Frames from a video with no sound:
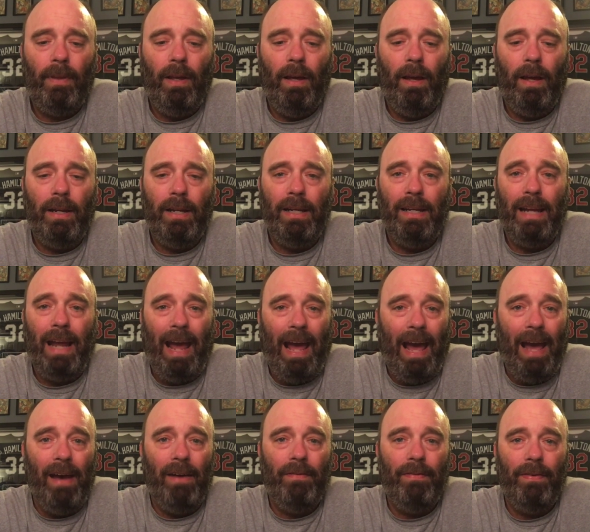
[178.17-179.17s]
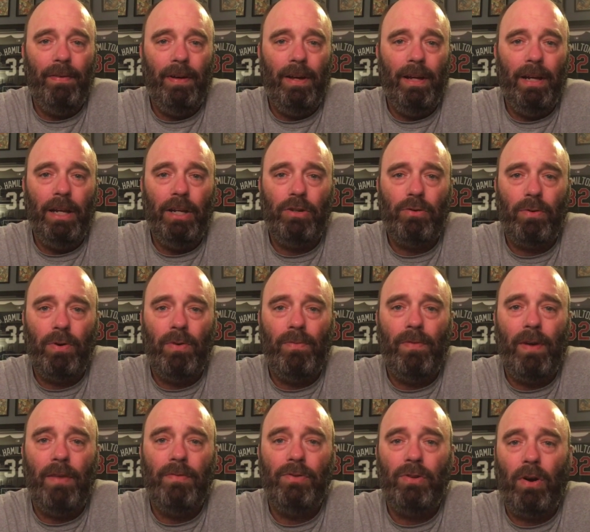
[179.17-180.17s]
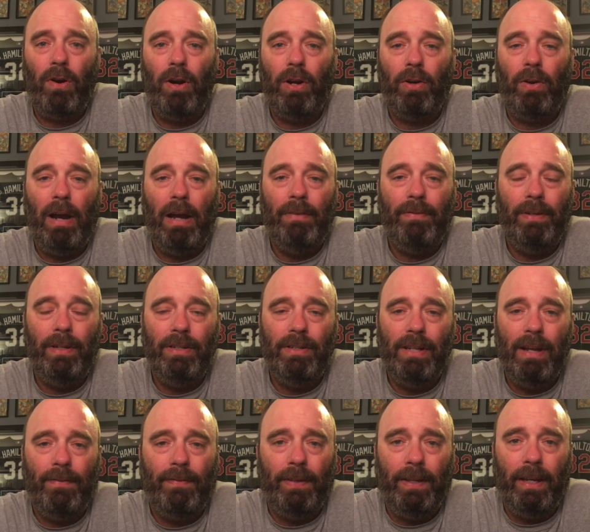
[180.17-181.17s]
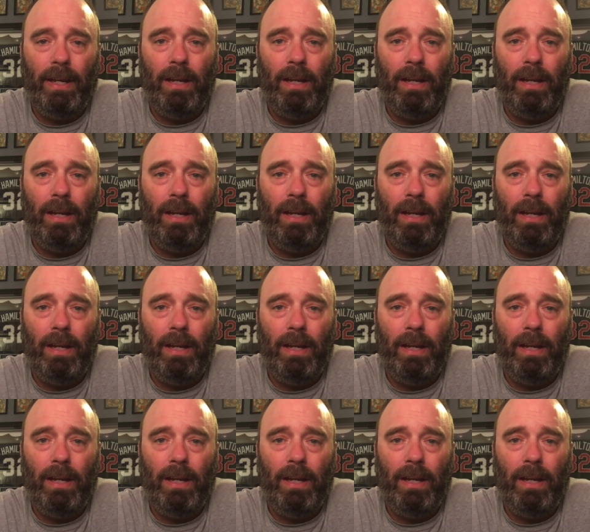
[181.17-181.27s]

I didn't have an Ichiro 5-star autograph, and he's definitely